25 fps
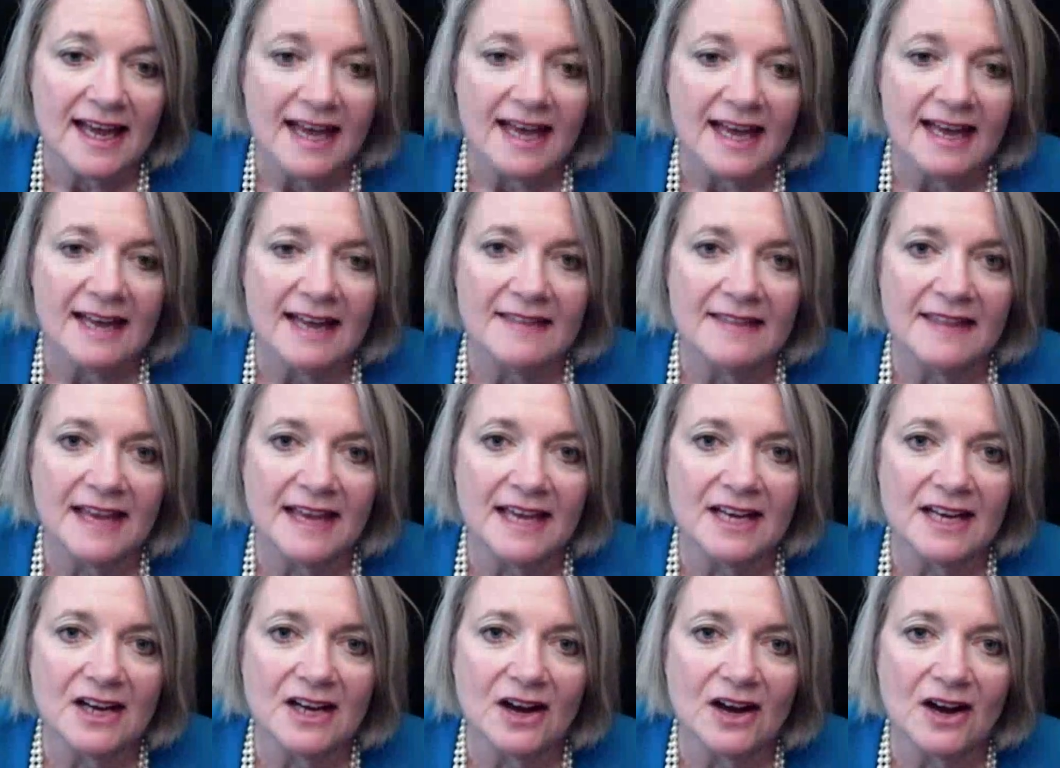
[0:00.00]
And
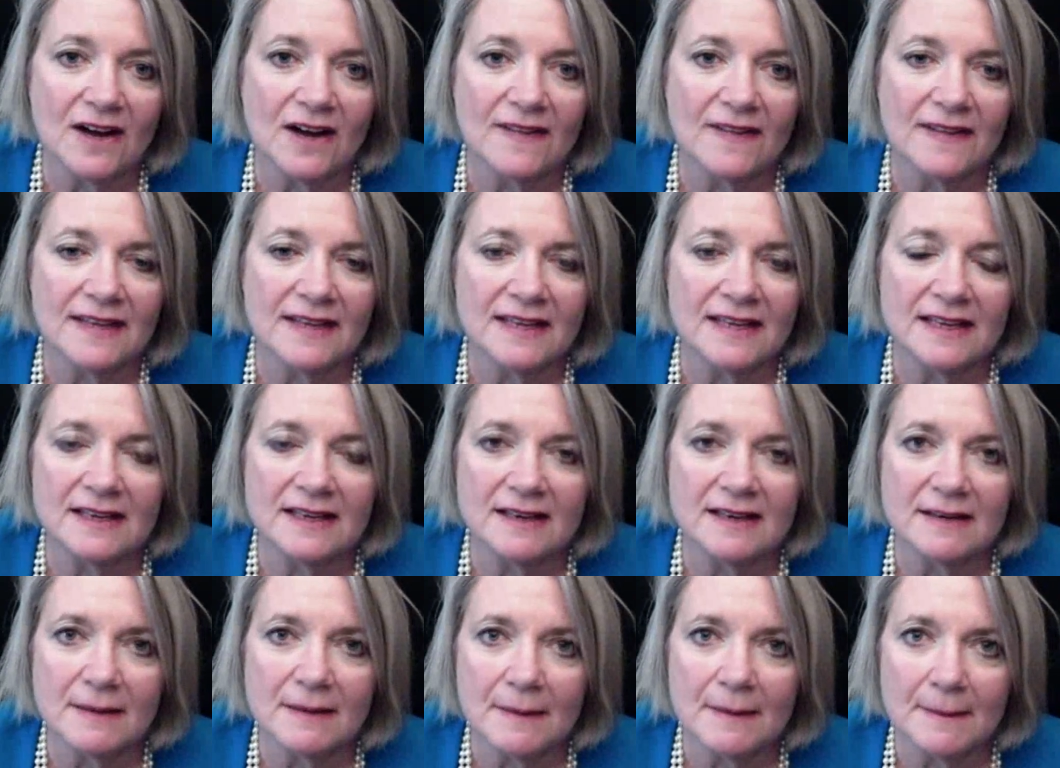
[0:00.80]
then on
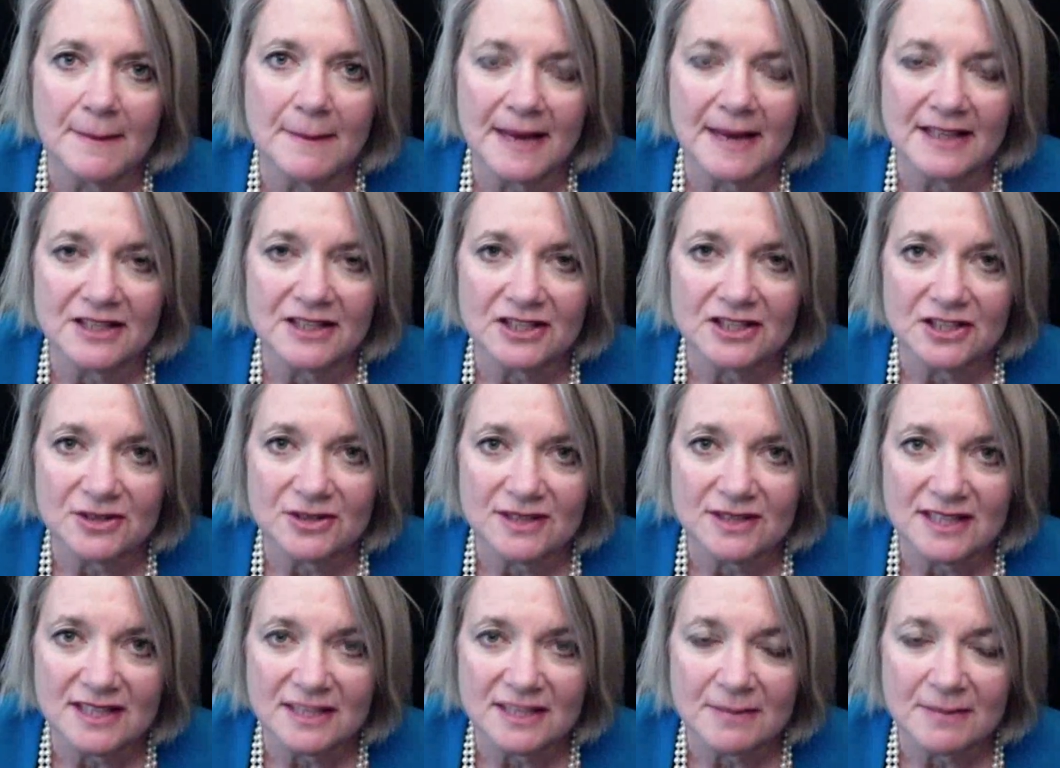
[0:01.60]
the
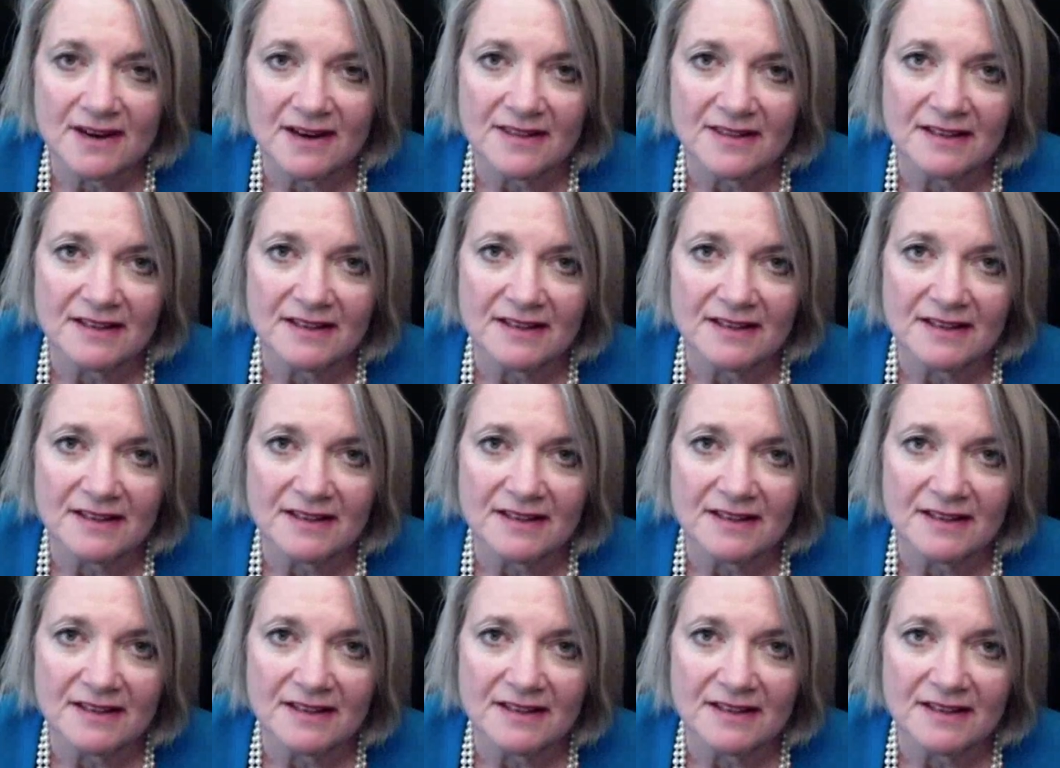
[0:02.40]
Massachusetts part,